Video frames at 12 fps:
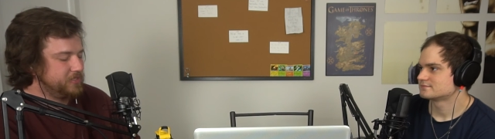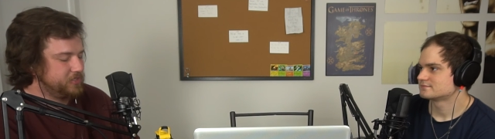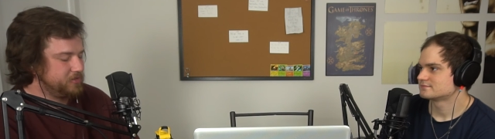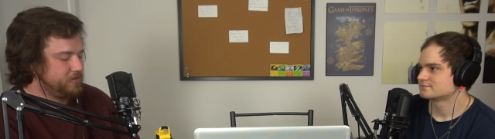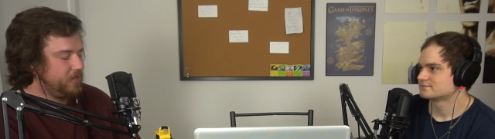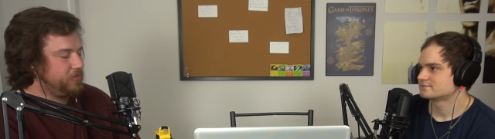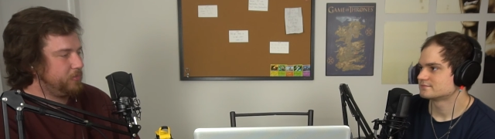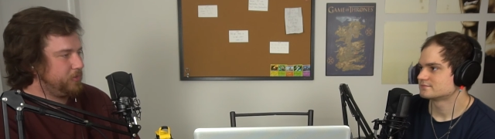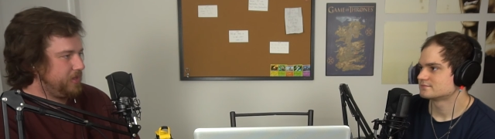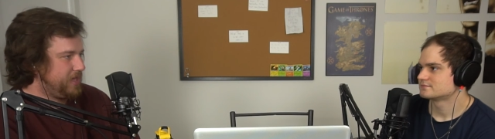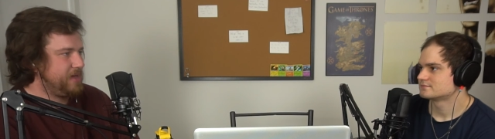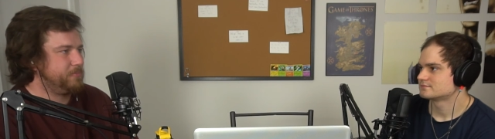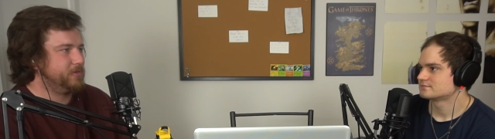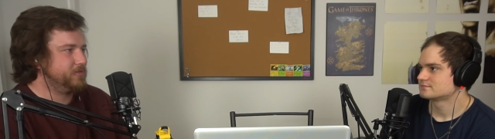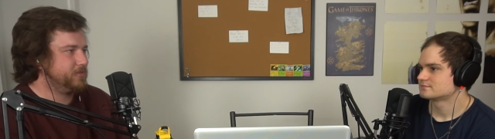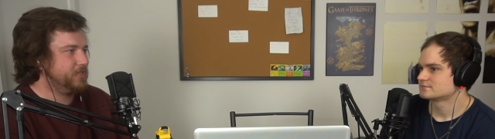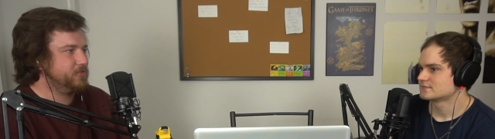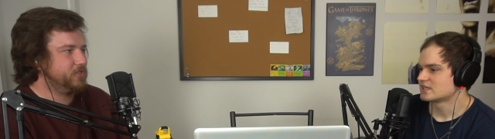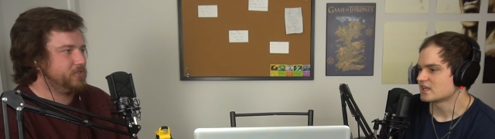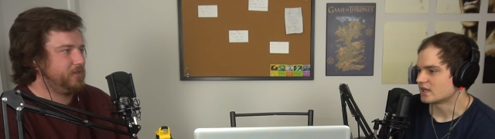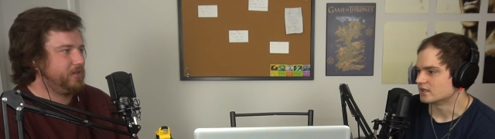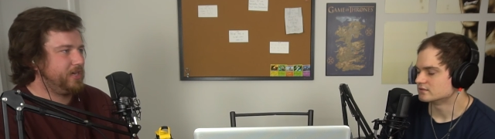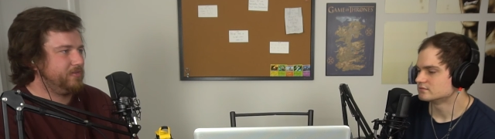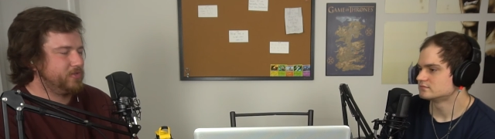Speaker 1: that just nothing really happens. It's just
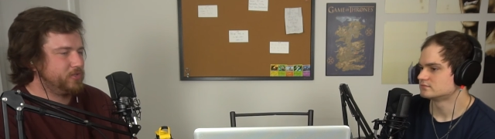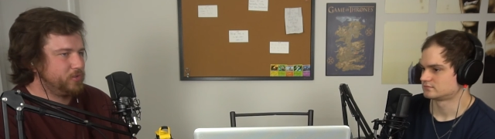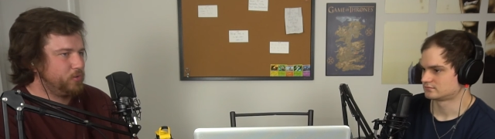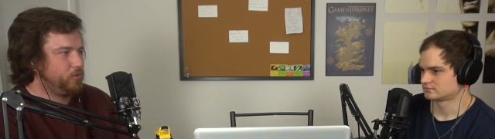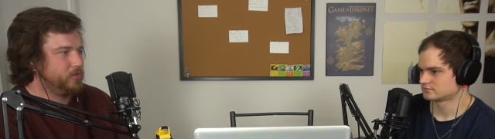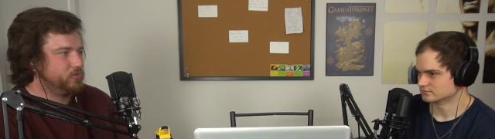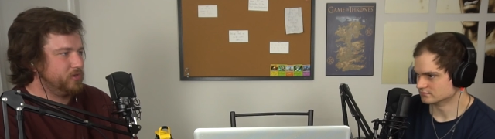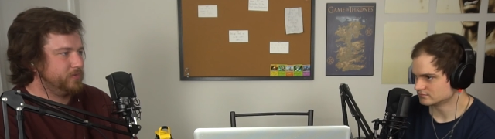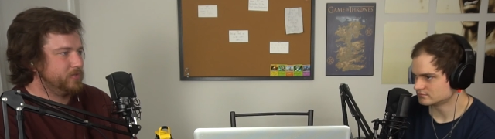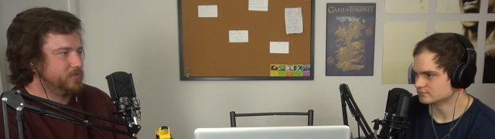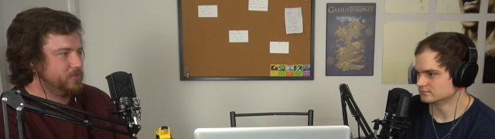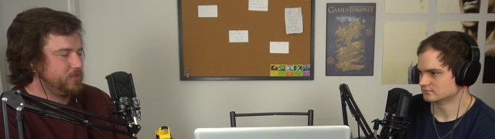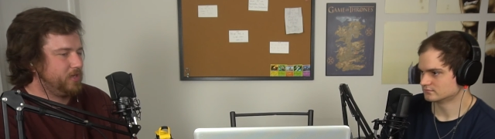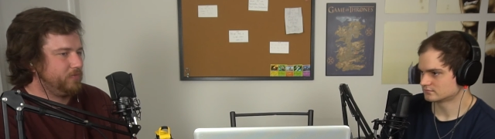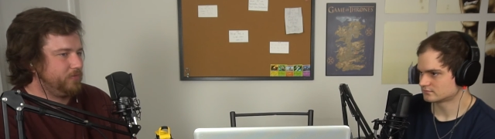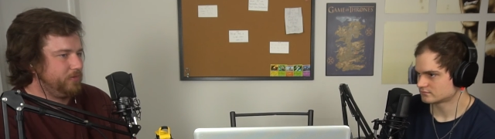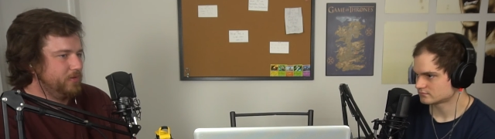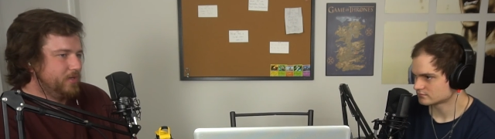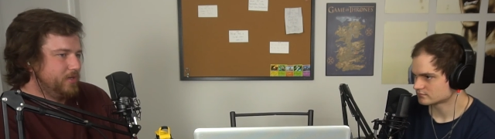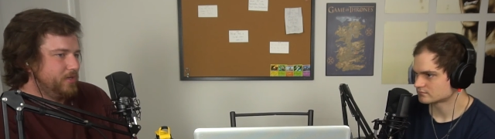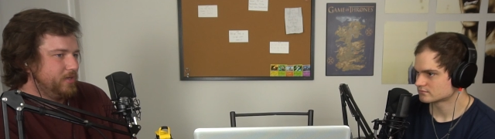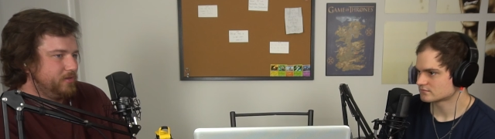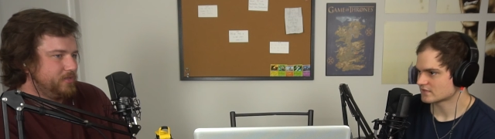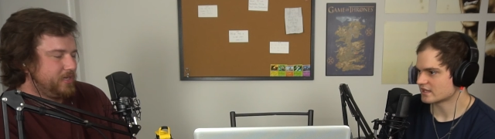yeah. a lot of story driven mm-hmm. stuff to
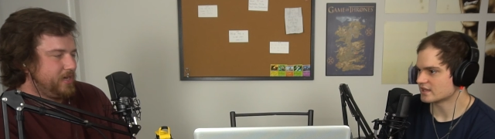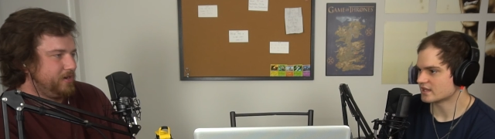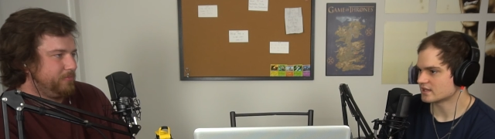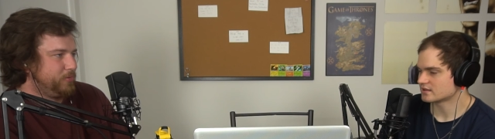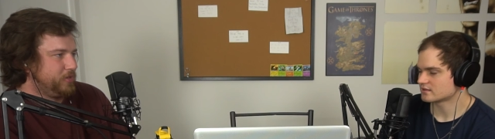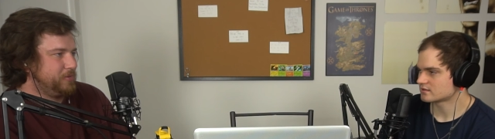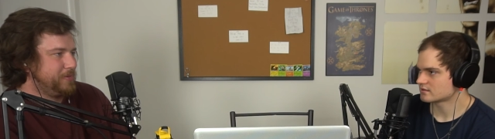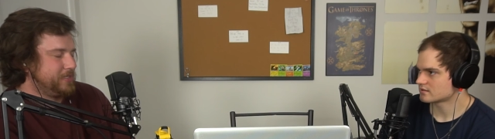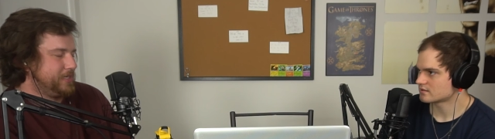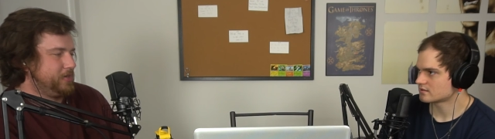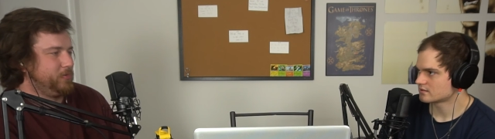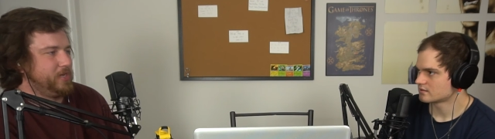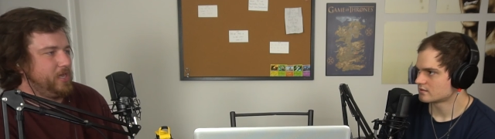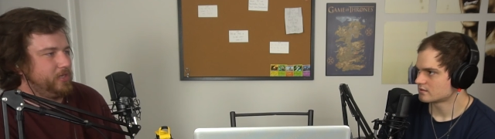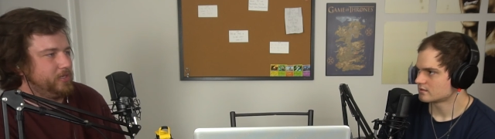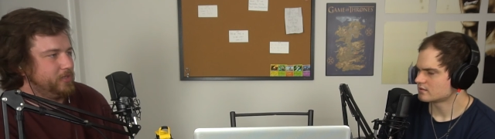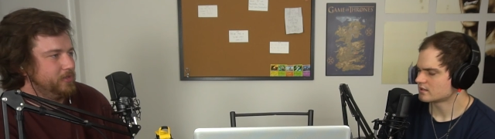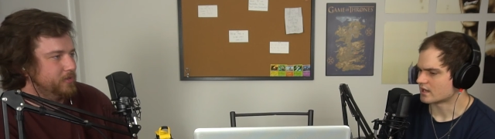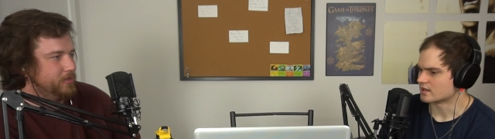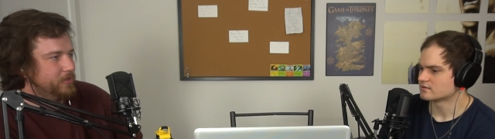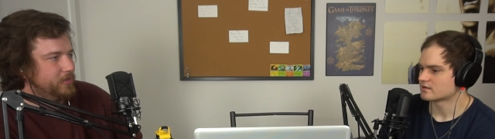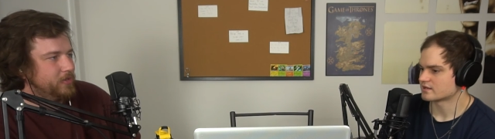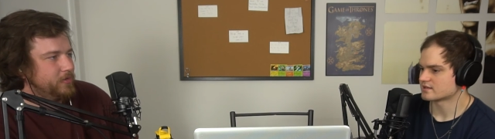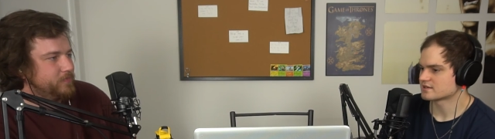and kind that, of bring you back down to reality. Yeah,
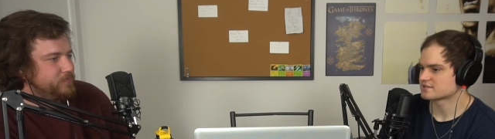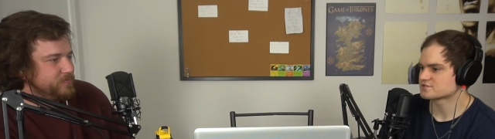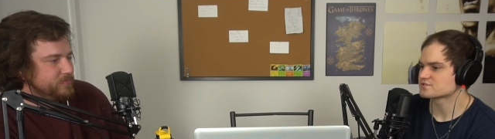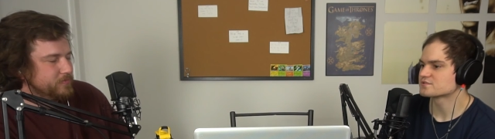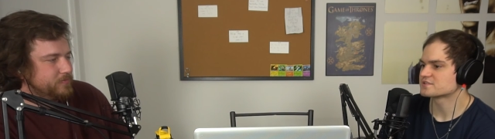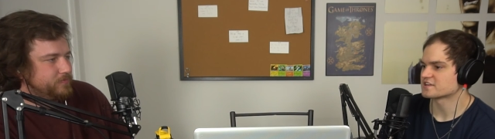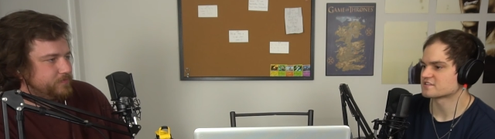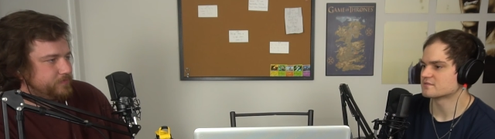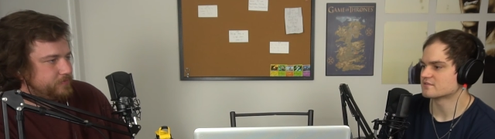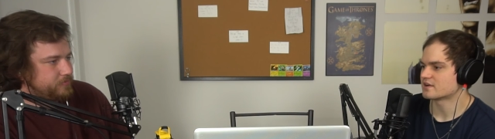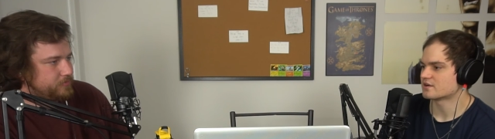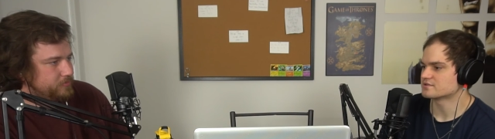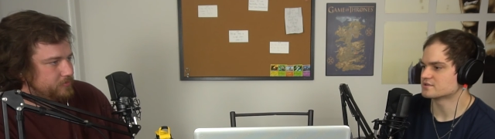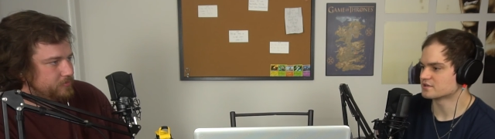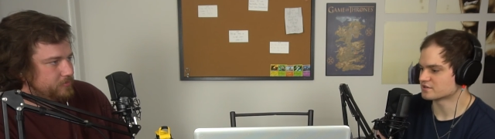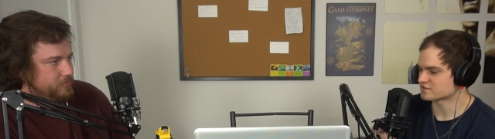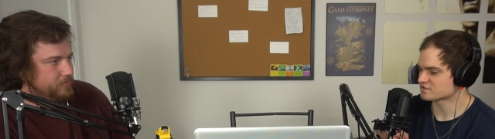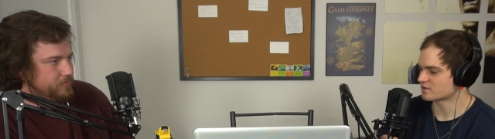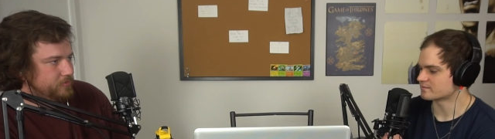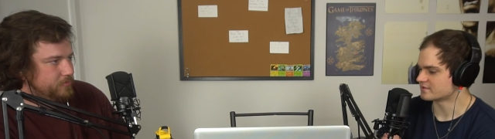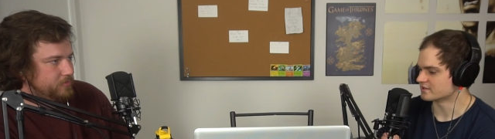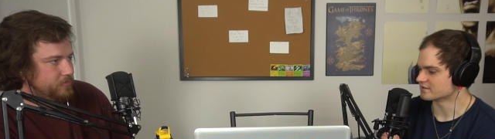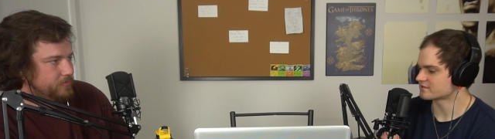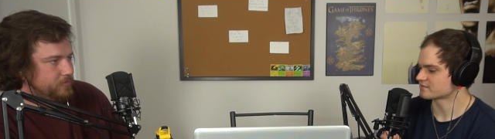
Speaker 2: I think it's a true testament of how good a
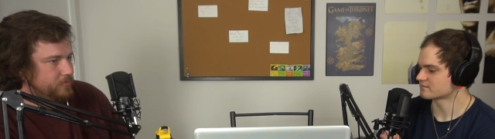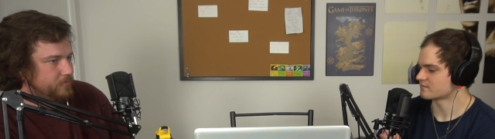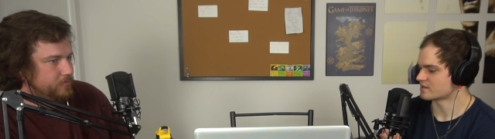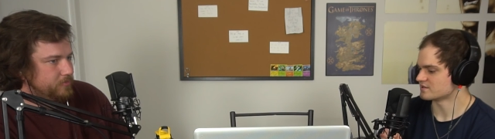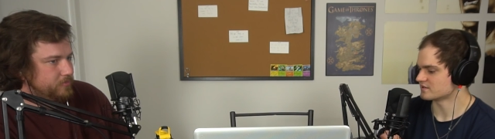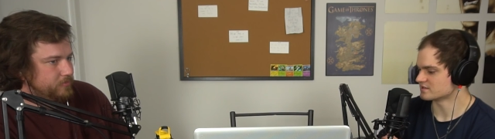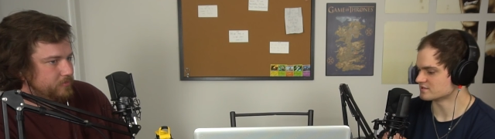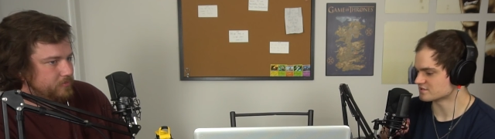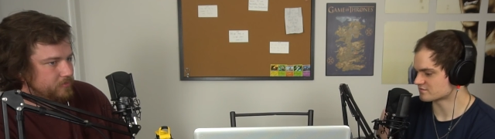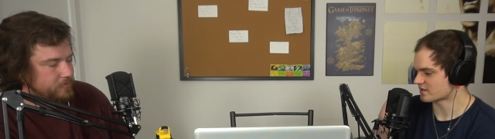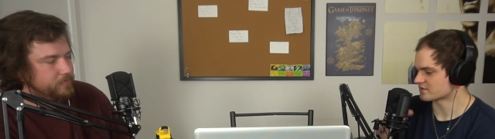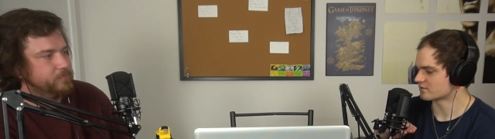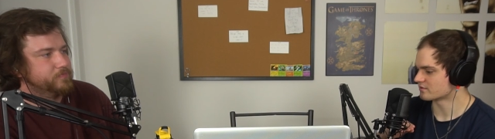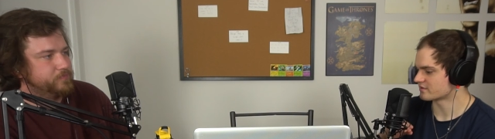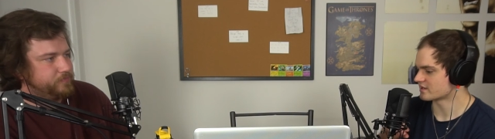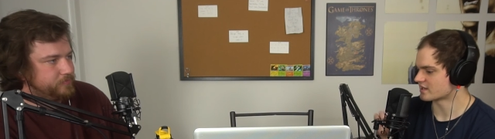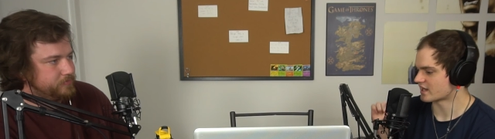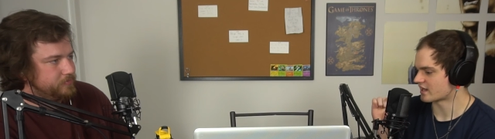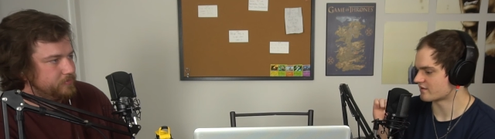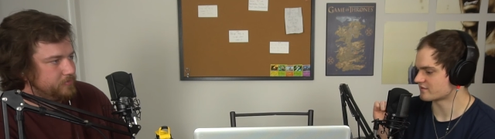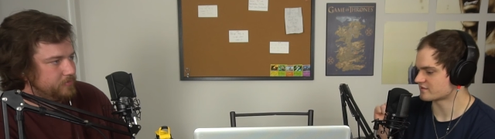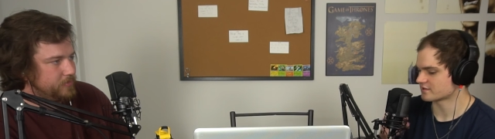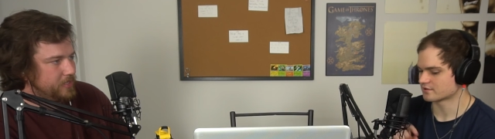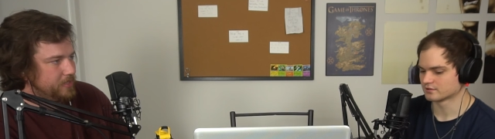script is when you can just write the whole thing and have
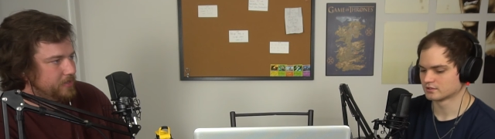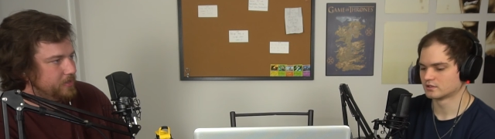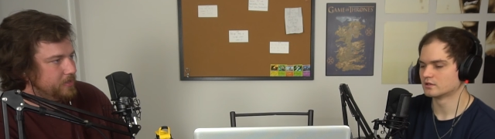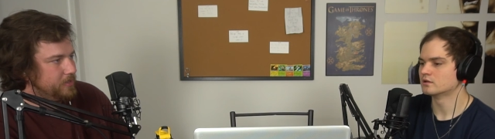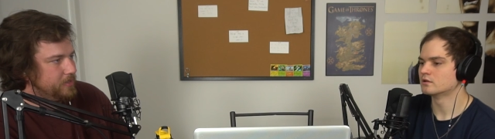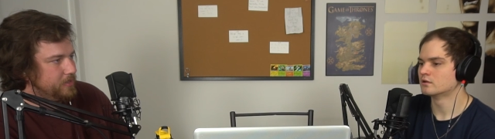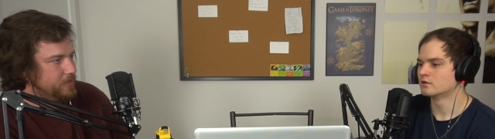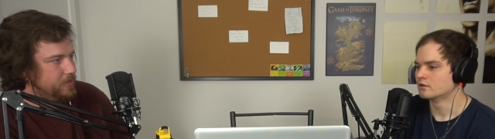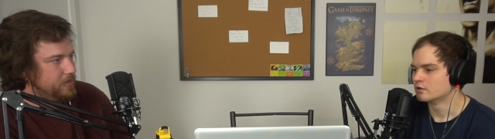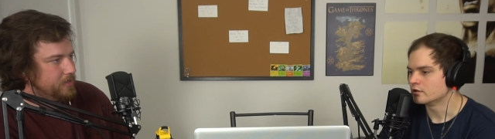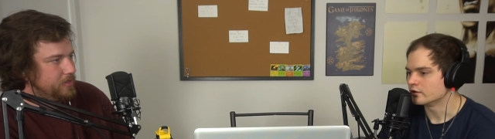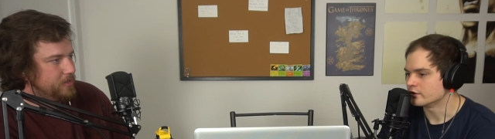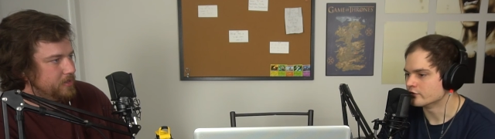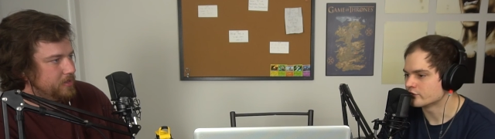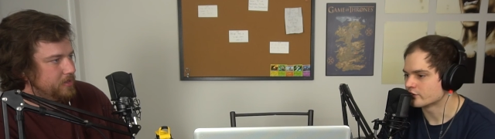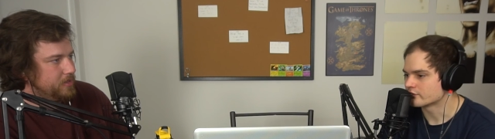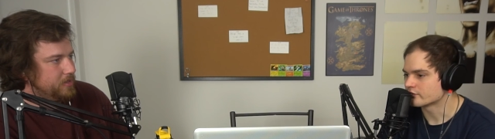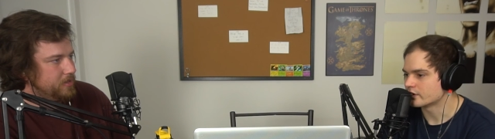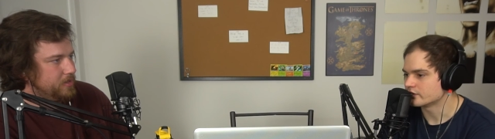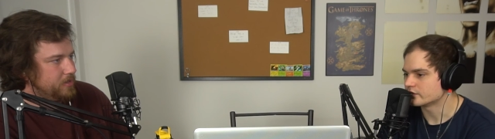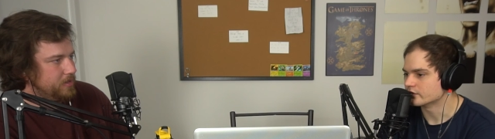a single insert fight